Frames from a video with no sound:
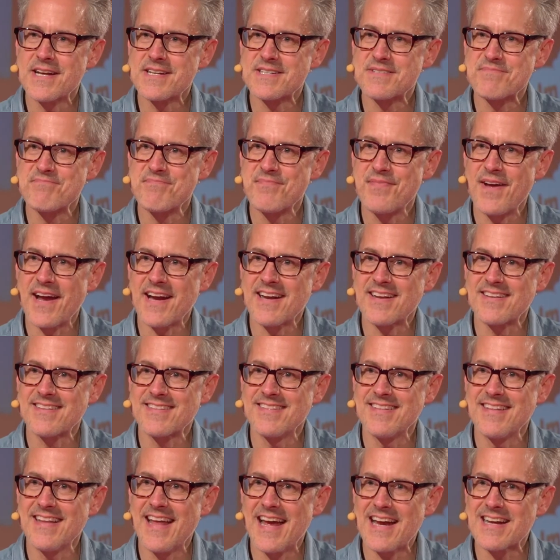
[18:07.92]
expect
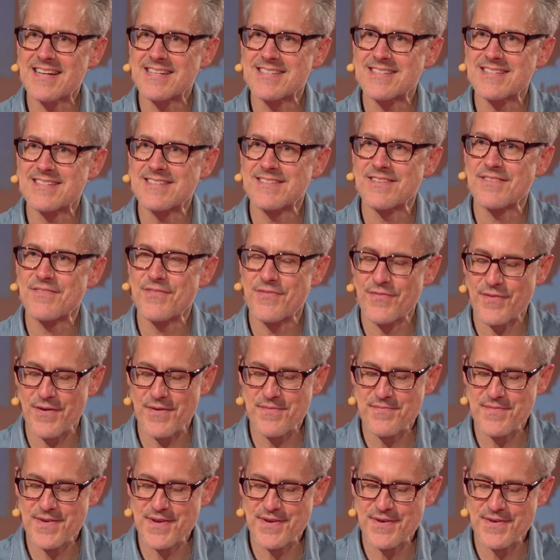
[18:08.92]
next
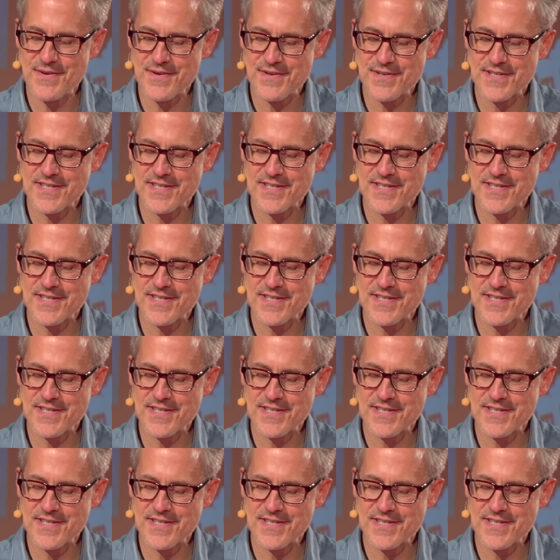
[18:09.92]
from you,